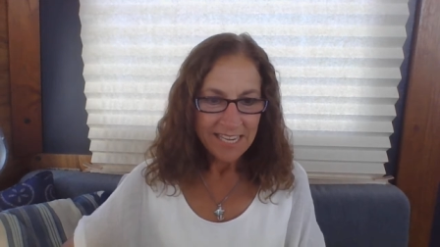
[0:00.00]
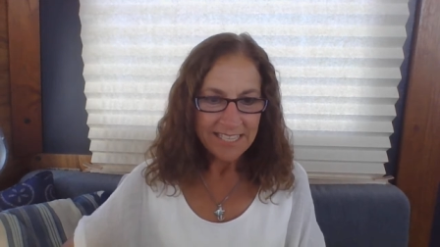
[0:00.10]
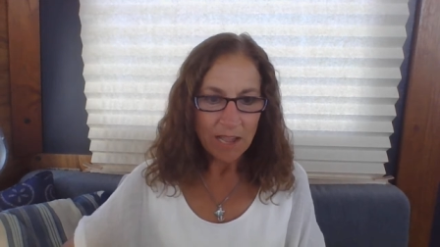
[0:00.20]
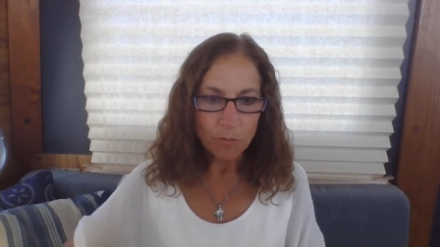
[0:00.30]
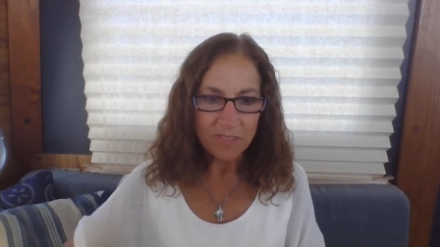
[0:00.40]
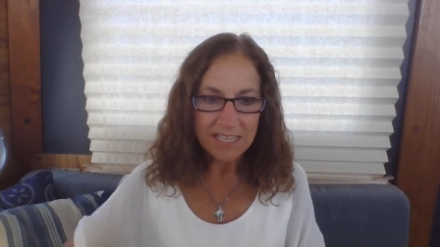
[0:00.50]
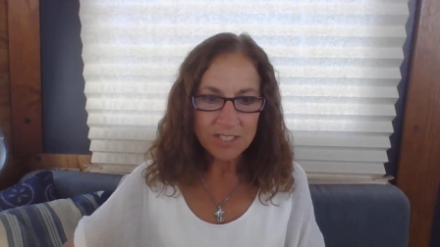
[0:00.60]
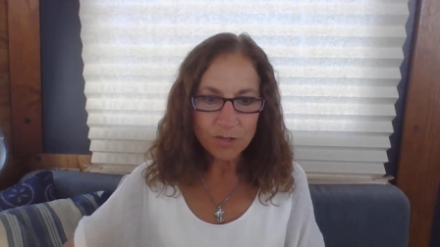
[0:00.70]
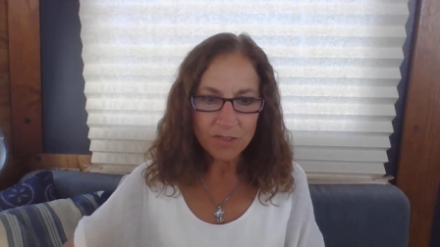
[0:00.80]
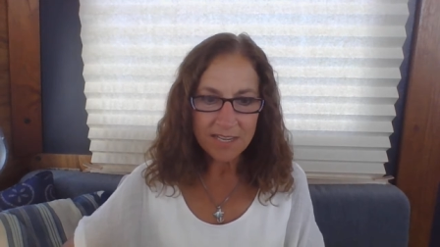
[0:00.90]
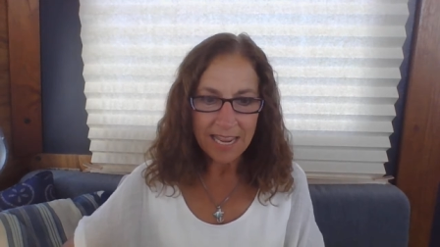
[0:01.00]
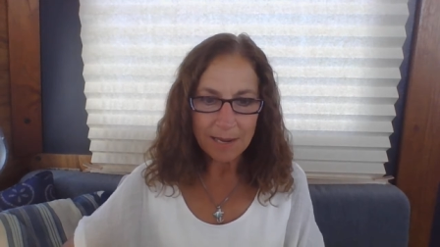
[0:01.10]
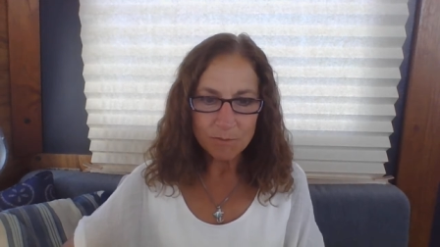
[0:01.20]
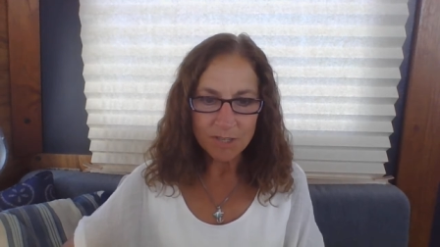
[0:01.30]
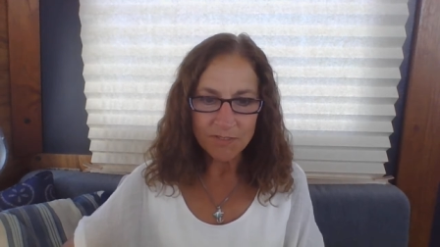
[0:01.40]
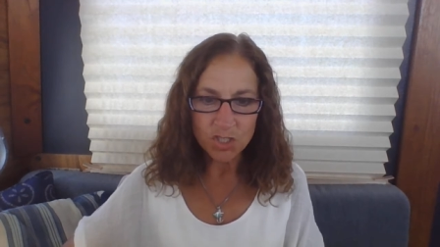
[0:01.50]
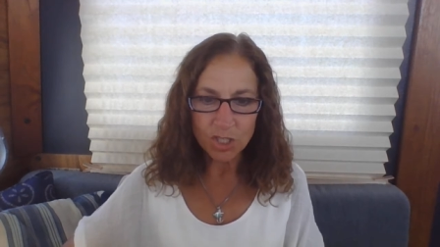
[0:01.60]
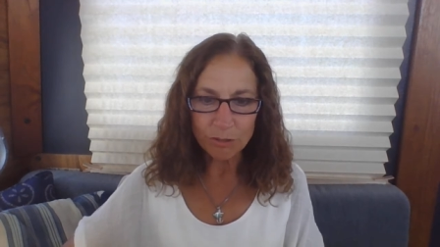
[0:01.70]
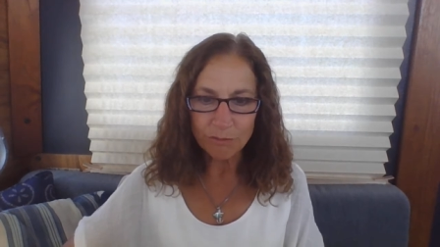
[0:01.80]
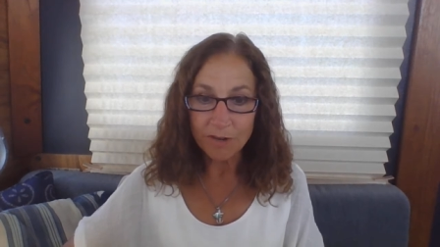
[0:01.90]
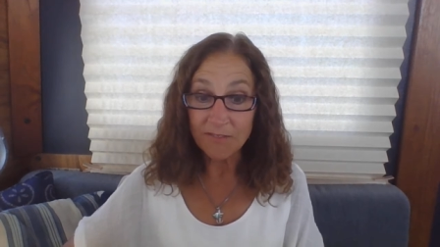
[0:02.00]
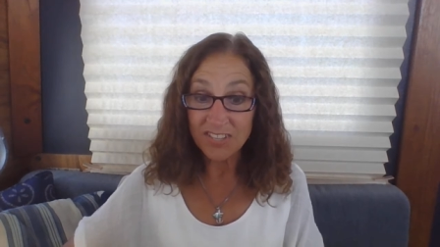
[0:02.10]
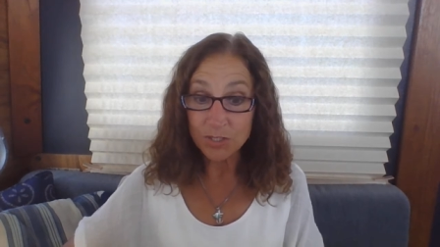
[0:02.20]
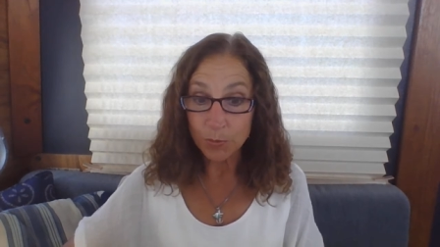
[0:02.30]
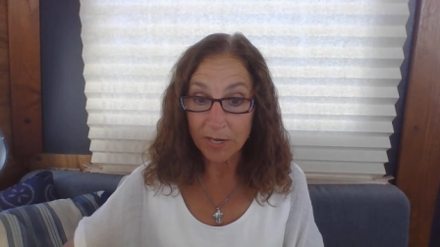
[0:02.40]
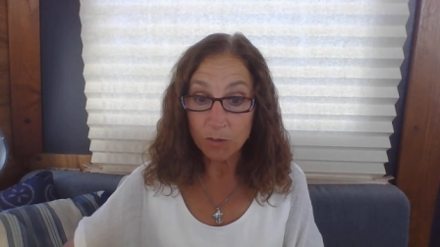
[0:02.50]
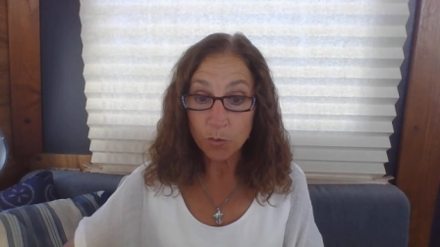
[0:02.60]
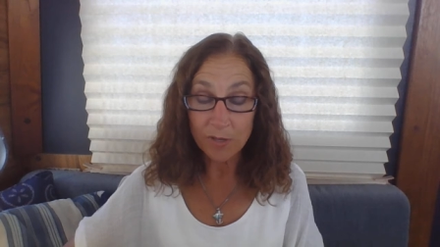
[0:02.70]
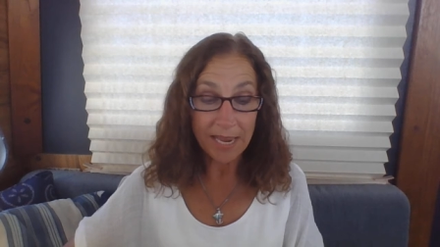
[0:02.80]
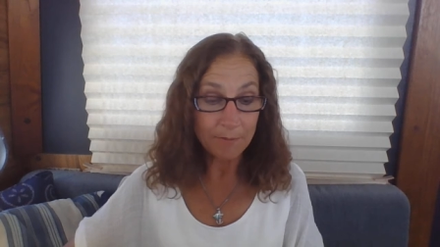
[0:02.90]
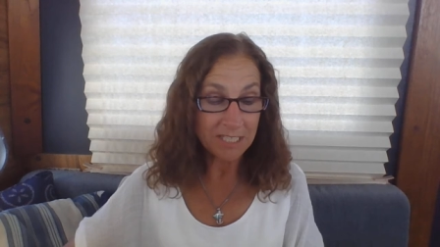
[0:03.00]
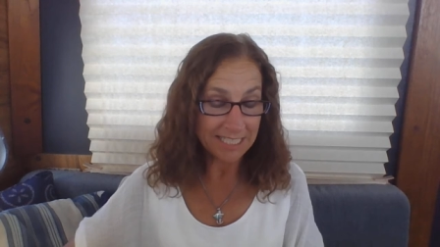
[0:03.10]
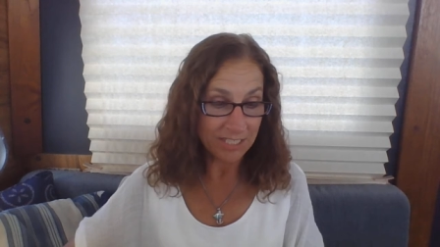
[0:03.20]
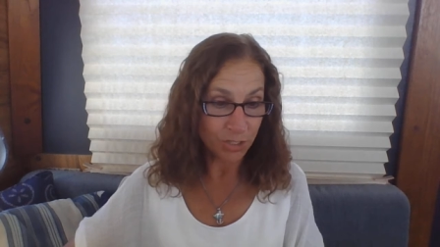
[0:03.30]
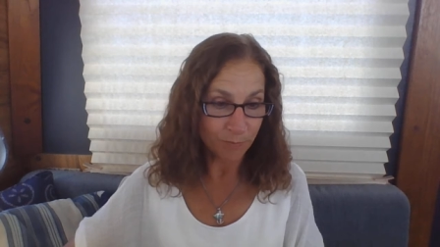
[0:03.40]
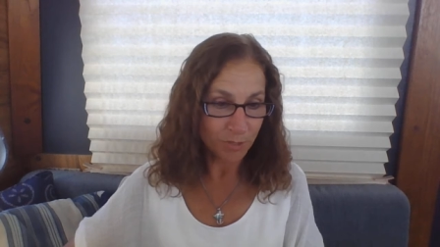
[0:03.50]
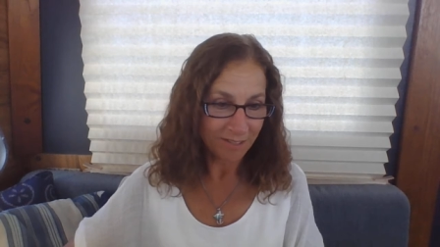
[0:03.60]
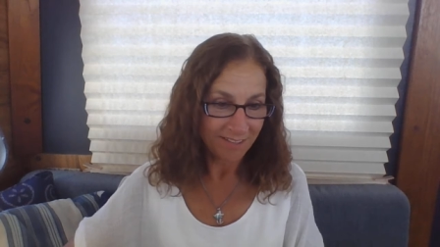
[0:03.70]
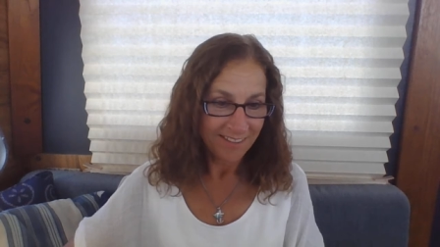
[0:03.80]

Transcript: Now these are the names of the children of Israel who came to Egypt.